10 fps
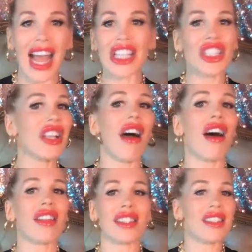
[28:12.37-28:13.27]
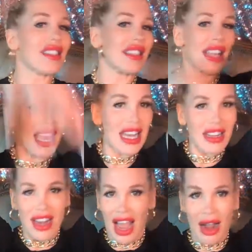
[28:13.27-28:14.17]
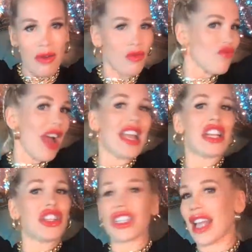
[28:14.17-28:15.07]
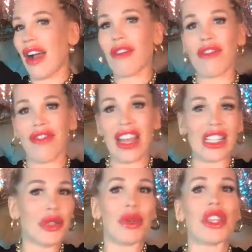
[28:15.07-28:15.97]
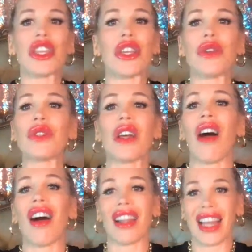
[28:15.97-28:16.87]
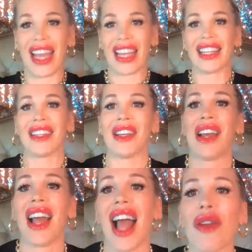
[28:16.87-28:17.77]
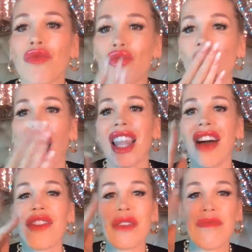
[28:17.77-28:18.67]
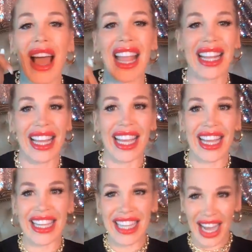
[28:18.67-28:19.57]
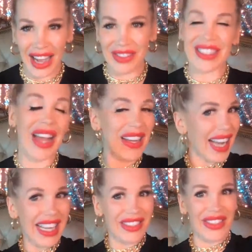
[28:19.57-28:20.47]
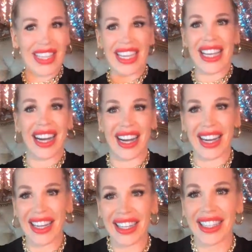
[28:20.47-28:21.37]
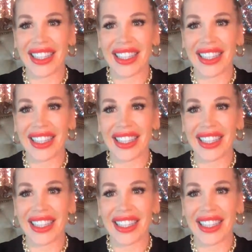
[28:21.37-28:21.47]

and dance in outrageous outfits with you, darling. I love you, Bailey. I'm so glad you're here.